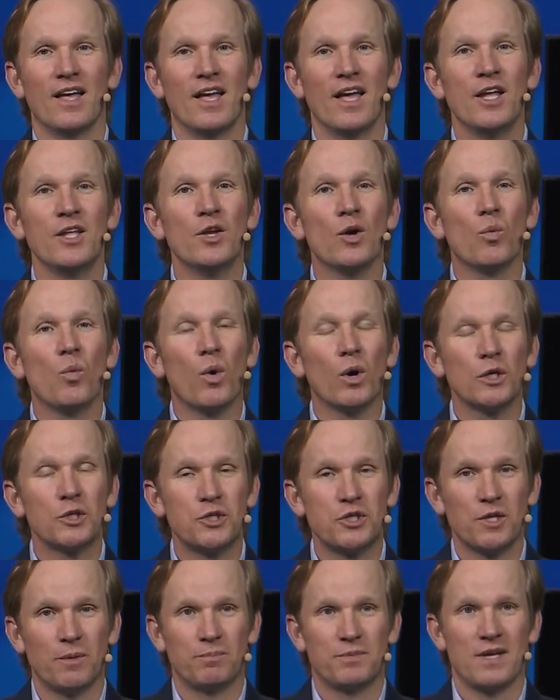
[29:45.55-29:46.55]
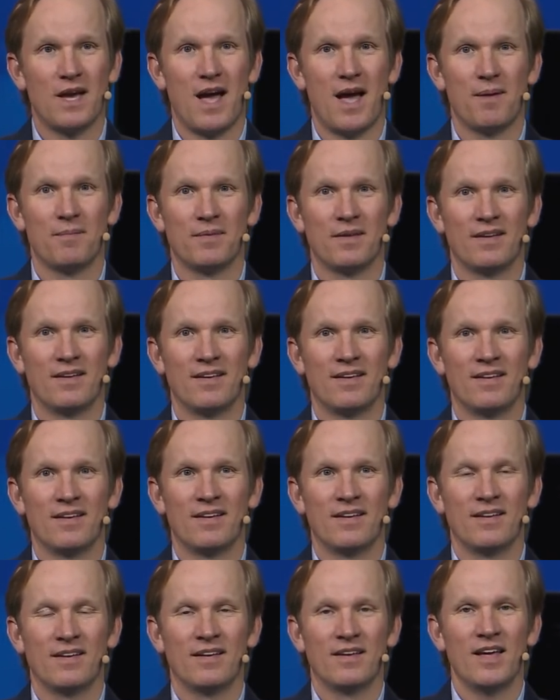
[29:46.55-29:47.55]
in your worship time,
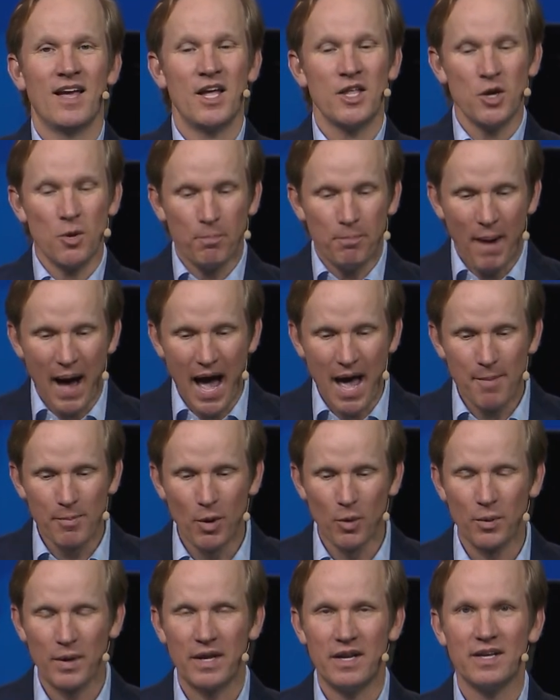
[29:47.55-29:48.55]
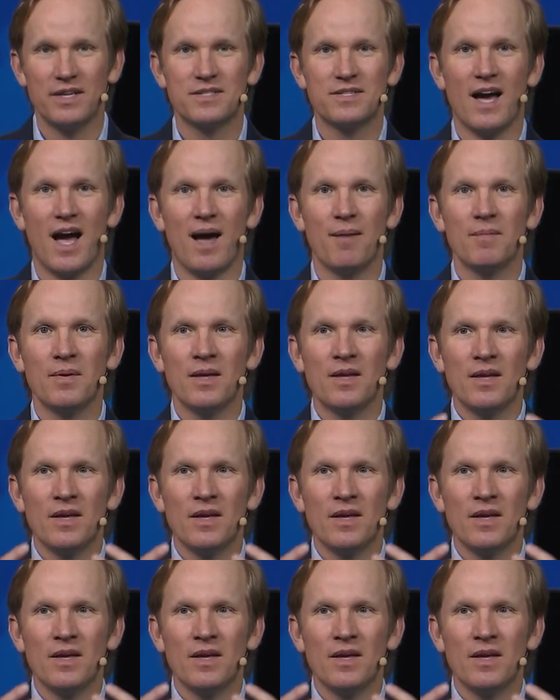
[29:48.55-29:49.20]
in your Bible reading time,